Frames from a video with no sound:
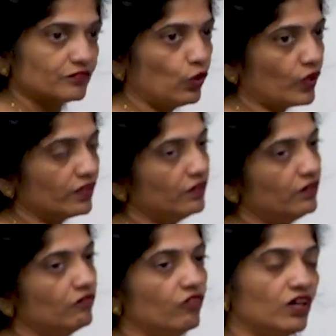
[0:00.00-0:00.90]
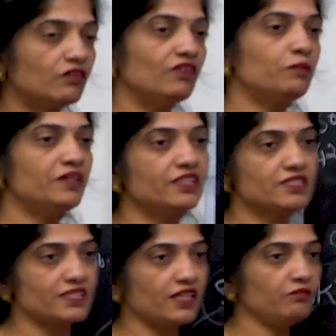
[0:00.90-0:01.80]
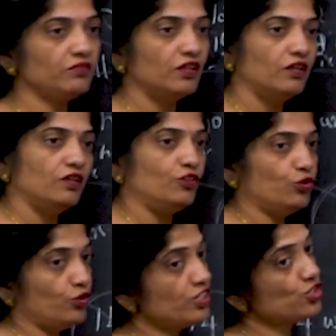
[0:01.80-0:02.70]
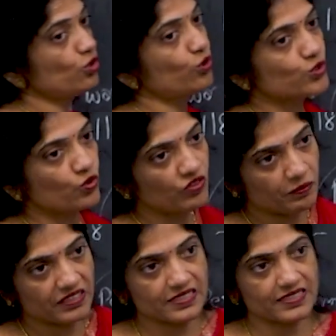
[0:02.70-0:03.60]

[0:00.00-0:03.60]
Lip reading: Okay. Work will be the same. Duration also will be the